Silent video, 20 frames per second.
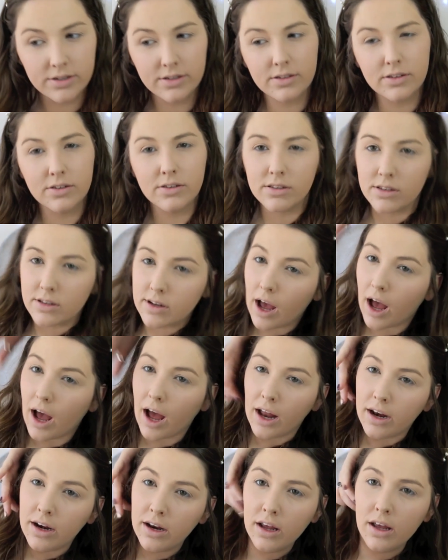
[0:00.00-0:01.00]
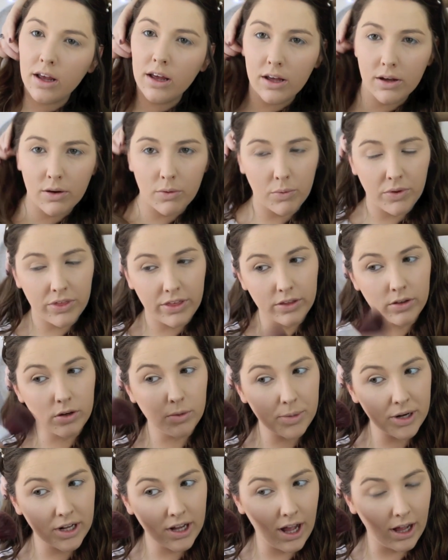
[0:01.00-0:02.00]
just to start with a
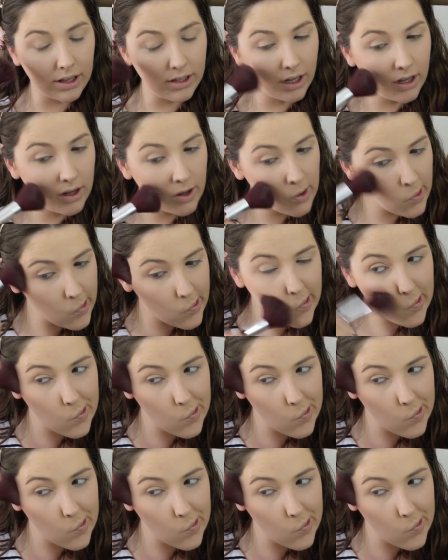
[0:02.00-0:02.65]
little bit of colour.